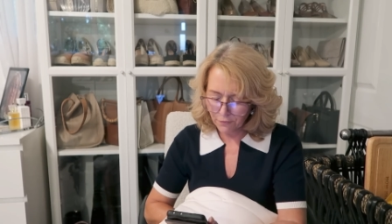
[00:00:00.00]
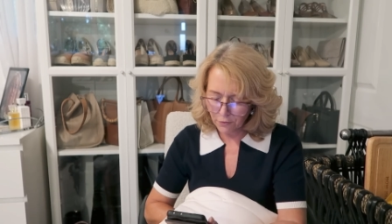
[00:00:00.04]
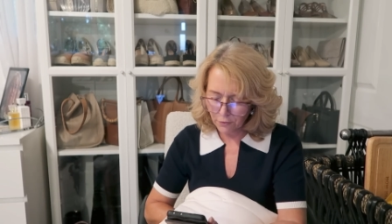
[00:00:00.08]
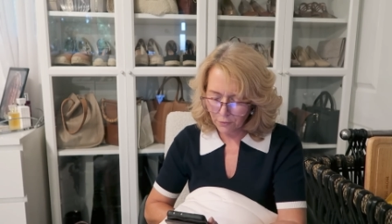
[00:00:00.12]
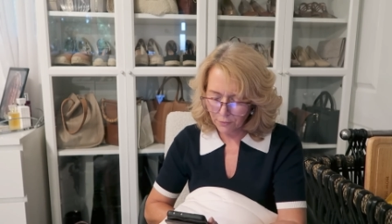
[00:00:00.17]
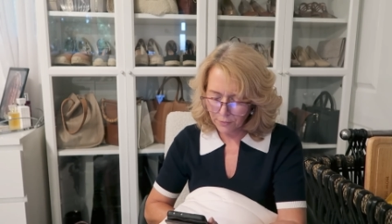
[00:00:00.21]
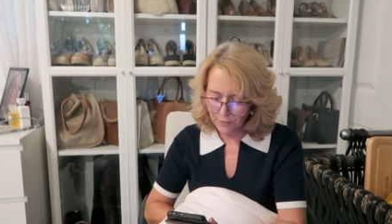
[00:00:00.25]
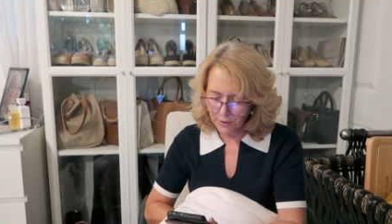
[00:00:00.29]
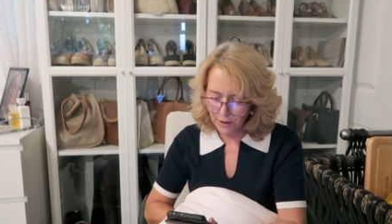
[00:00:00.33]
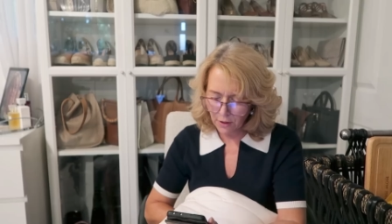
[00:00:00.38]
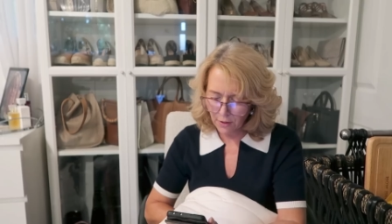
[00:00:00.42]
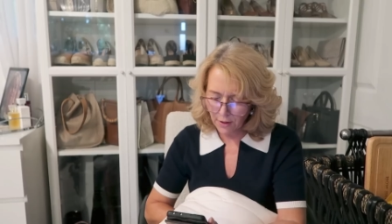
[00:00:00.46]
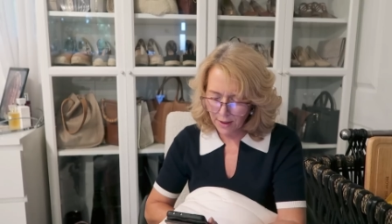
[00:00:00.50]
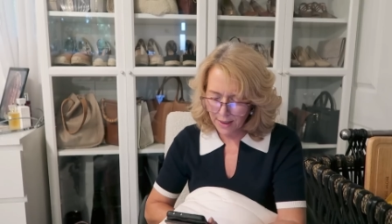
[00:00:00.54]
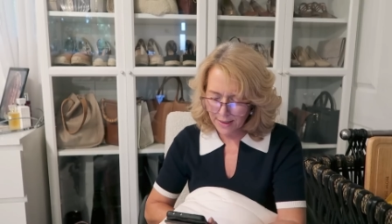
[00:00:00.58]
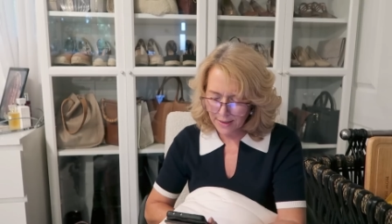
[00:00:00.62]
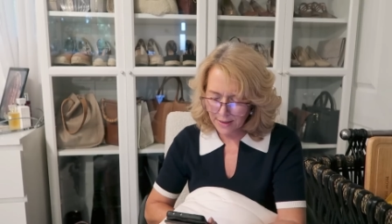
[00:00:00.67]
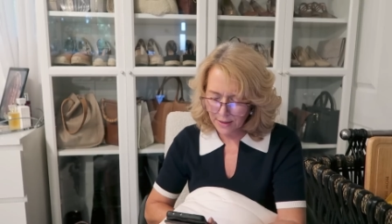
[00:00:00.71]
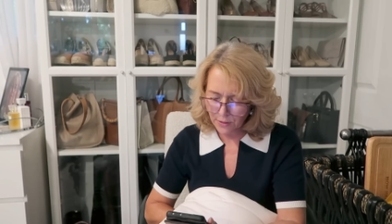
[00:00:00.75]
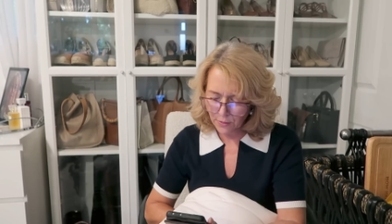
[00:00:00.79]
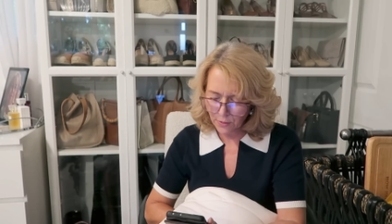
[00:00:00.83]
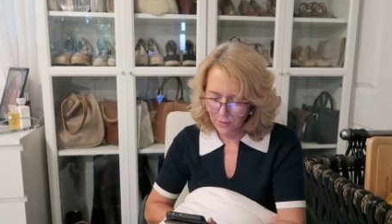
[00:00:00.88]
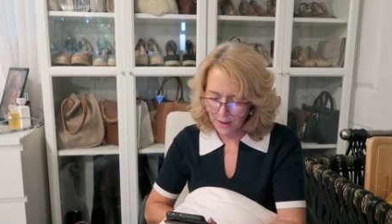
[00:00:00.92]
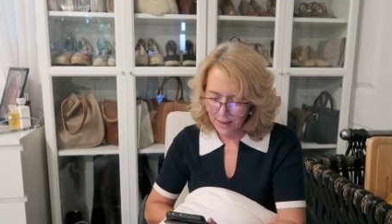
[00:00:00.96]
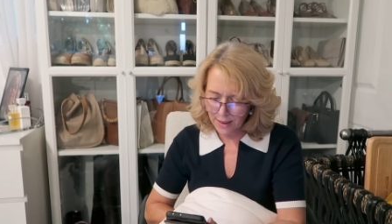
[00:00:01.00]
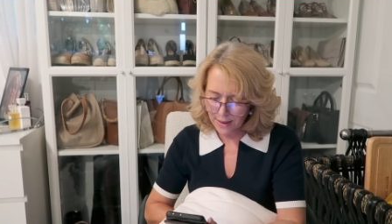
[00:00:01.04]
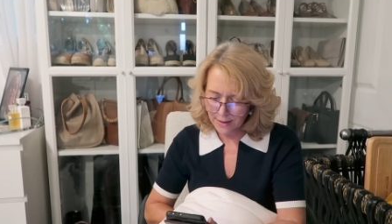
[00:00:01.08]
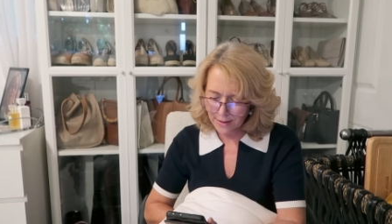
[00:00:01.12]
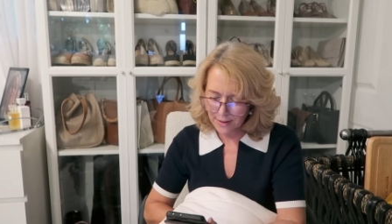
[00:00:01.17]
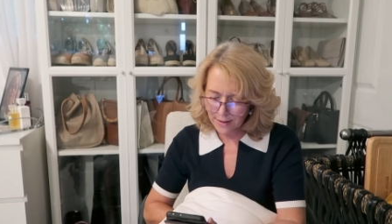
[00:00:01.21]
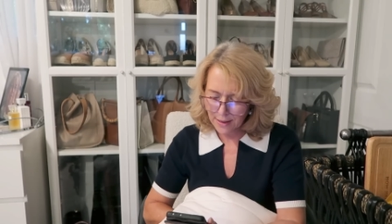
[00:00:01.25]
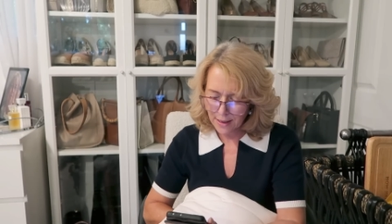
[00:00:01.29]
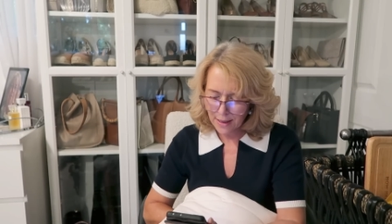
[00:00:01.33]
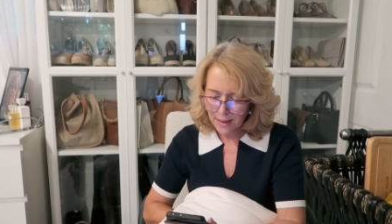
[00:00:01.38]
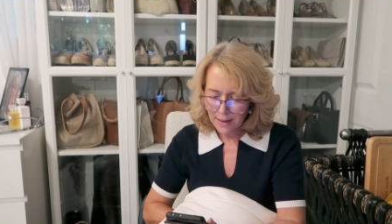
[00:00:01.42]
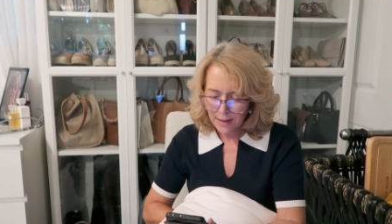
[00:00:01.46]
from night
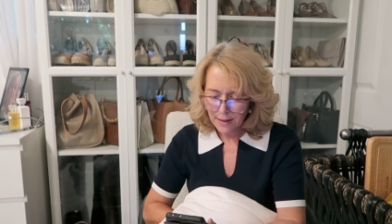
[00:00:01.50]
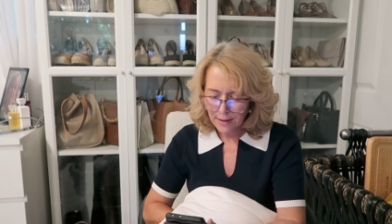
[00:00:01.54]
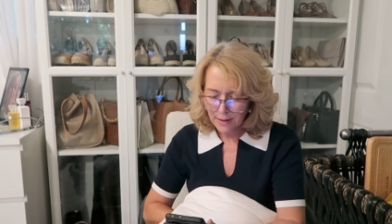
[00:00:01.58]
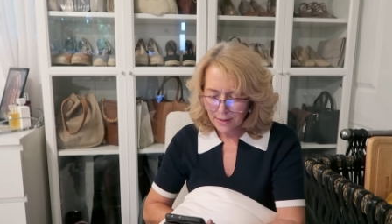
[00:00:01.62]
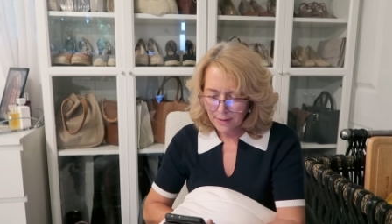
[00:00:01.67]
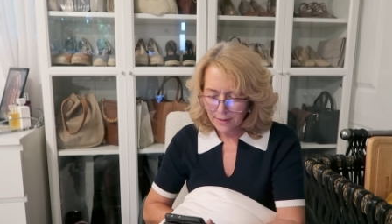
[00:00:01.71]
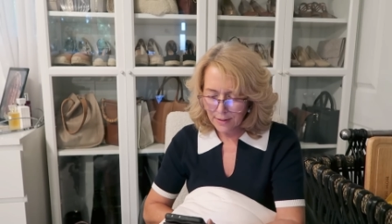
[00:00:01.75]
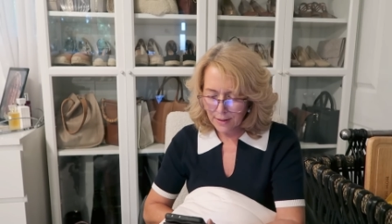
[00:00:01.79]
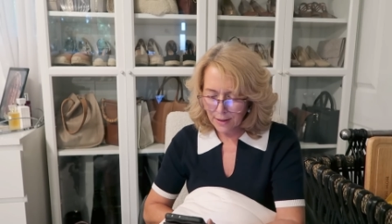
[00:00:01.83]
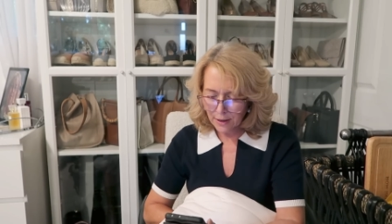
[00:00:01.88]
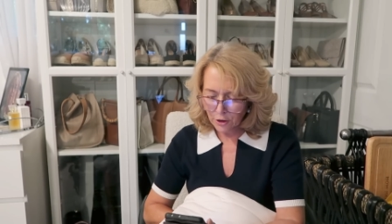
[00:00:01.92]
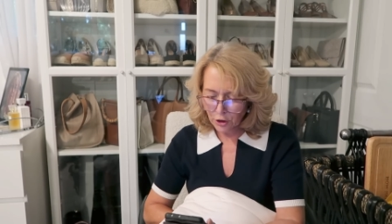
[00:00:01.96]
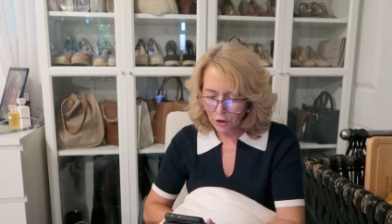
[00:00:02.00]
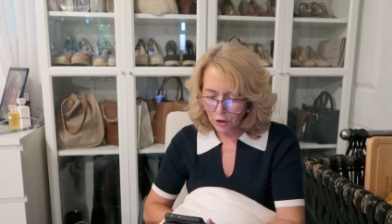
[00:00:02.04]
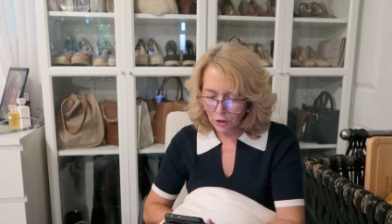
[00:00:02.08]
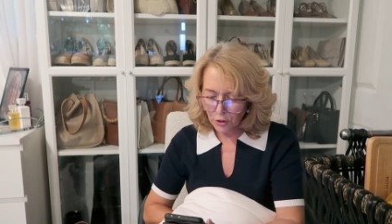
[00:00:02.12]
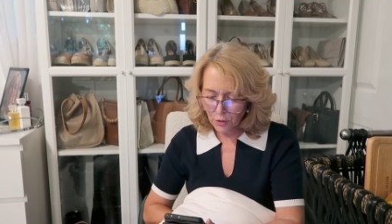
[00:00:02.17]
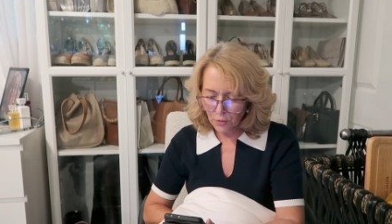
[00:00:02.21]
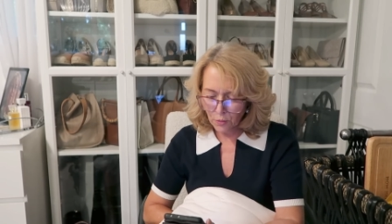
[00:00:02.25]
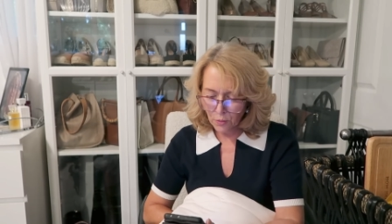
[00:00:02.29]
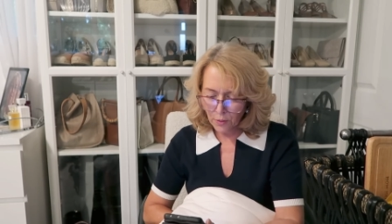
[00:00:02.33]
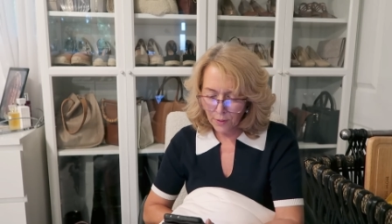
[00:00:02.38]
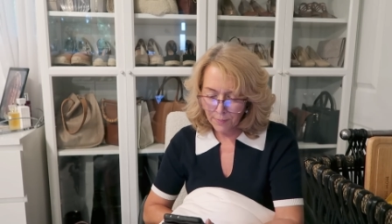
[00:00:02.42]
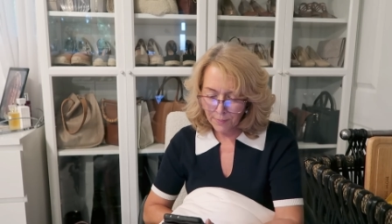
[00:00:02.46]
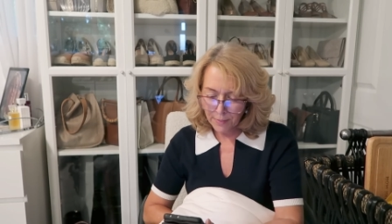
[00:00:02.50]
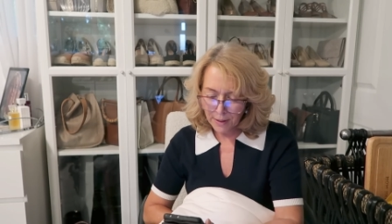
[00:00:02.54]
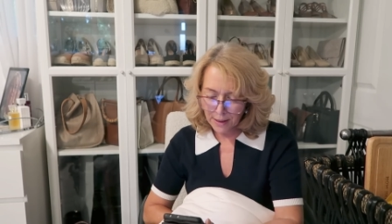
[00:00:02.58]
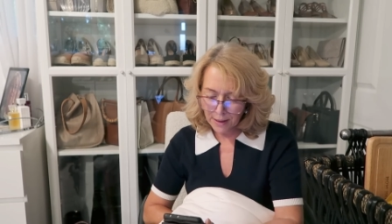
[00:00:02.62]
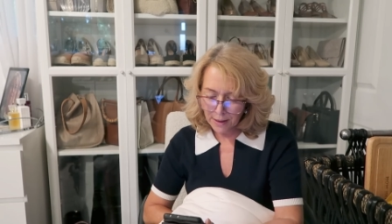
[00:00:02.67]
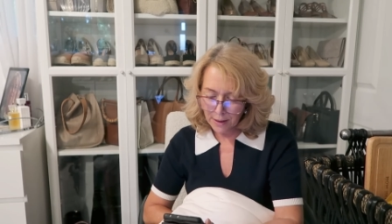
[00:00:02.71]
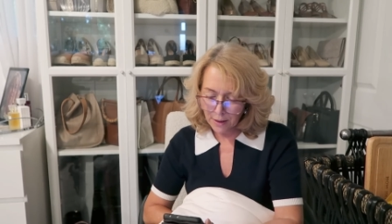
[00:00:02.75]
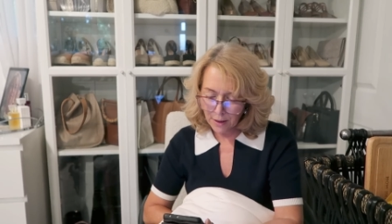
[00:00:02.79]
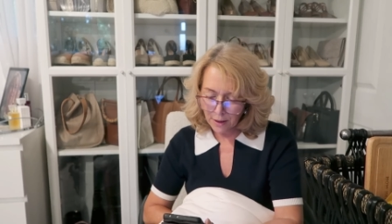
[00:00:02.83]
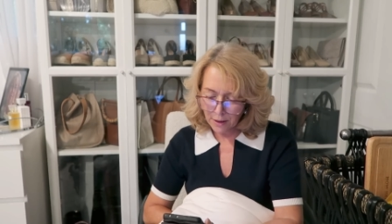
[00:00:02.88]
sweats, such as women